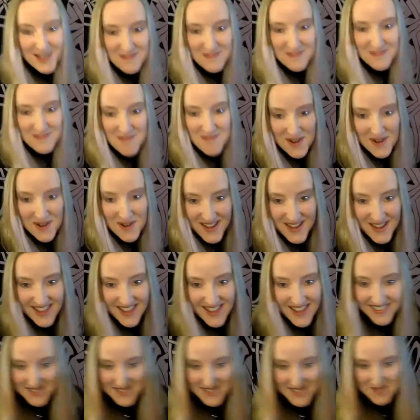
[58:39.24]
of Mary
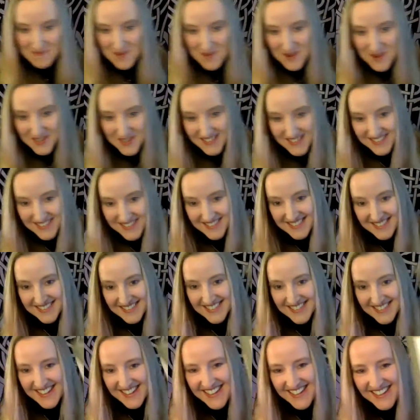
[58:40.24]
Ellen's book.
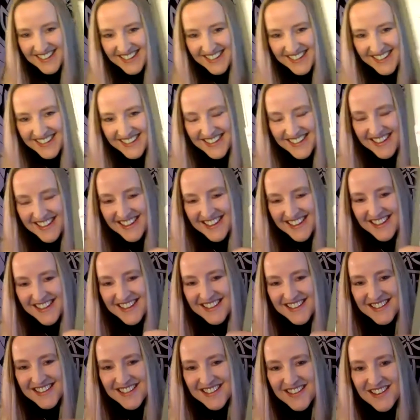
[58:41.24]

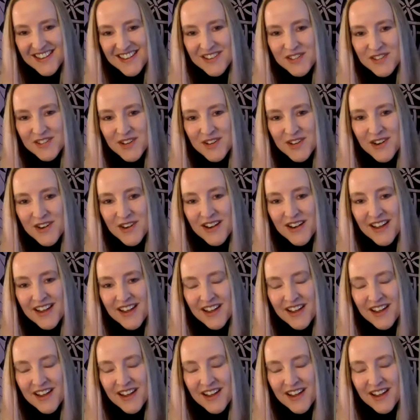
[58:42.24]
So here's her